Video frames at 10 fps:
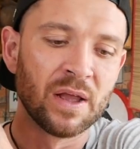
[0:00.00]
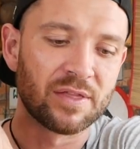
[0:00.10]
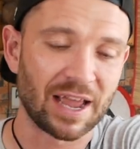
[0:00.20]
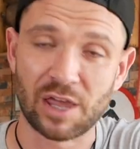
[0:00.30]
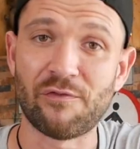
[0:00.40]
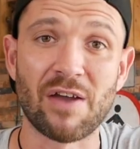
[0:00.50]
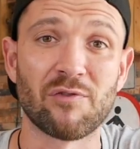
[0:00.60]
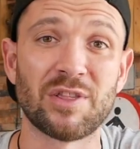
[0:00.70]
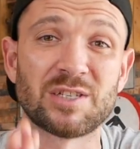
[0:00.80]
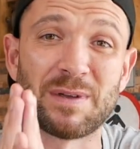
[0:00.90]
Thank you for
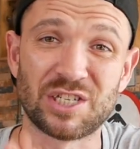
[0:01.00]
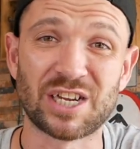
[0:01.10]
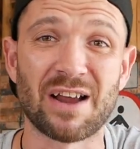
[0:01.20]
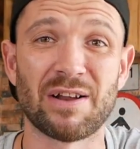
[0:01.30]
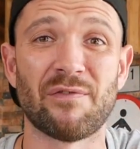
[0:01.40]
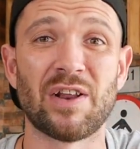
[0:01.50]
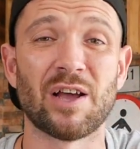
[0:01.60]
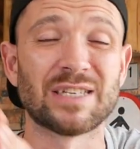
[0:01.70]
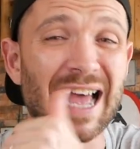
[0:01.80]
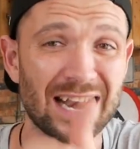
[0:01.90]
everyone that's been sharing the
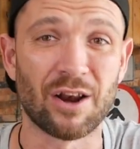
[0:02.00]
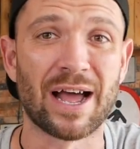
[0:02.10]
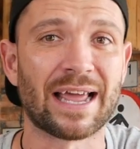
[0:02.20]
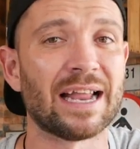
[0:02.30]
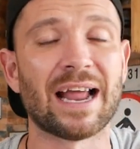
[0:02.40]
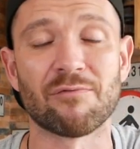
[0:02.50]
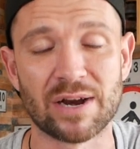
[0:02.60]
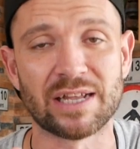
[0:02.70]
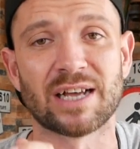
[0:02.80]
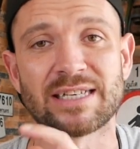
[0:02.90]
videos and liking. That
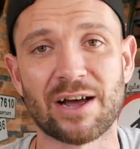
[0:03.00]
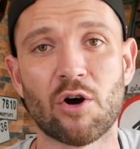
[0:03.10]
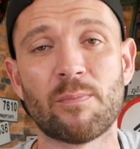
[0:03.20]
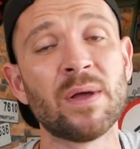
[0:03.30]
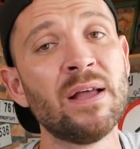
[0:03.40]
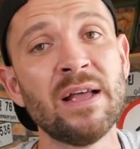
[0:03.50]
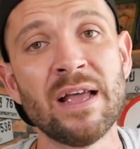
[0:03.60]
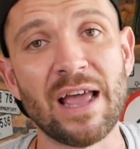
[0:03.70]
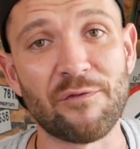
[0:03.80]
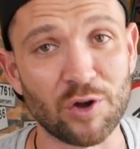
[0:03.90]
really does help.
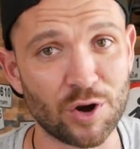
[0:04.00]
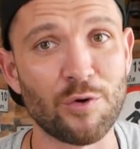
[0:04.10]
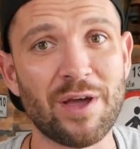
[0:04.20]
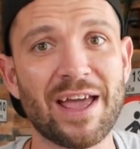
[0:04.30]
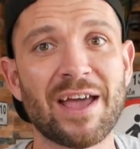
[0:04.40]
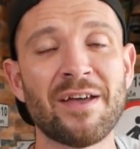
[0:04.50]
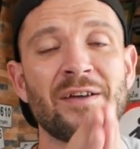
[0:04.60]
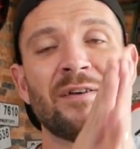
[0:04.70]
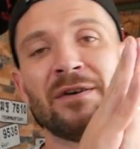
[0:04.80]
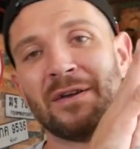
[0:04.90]
If you're new here,
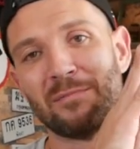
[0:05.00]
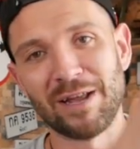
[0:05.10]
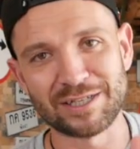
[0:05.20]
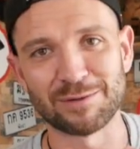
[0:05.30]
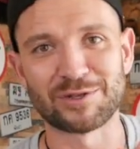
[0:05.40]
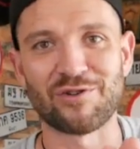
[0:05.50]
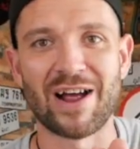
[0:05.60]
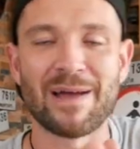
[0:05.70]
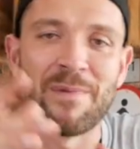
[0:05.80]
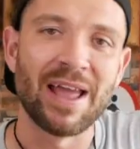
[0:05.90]
please
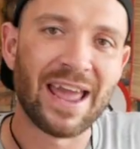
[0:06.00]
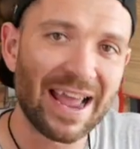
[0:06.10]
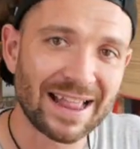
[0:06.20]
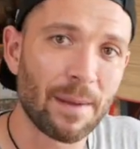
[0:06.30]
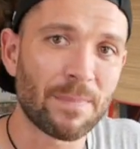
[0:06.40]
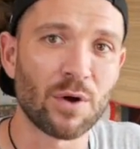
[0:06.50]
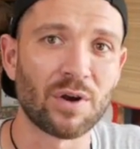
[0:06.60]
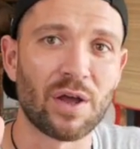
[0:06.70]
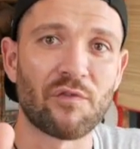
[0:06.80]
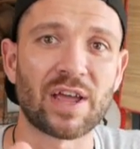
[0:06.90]
subscribe, hit that bell
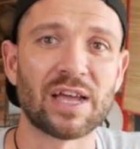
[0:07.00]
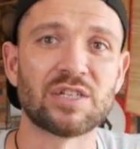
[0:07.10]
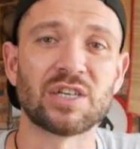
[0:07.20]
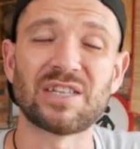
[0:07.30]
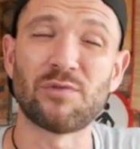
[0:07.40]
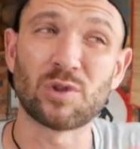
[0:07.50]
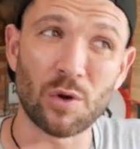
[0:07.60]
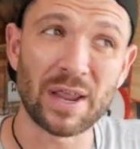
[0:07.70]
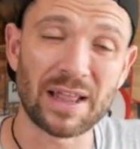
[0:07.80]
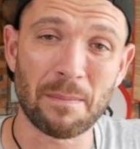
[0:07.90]
notification, because if you
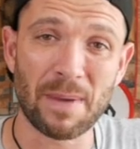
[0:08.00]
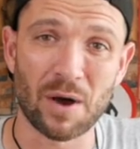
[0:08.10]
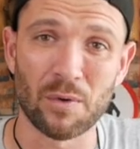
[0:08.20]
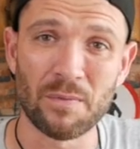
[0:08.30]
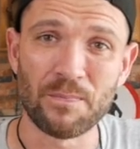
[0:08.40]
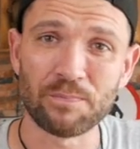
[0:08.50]
don't hit the bell,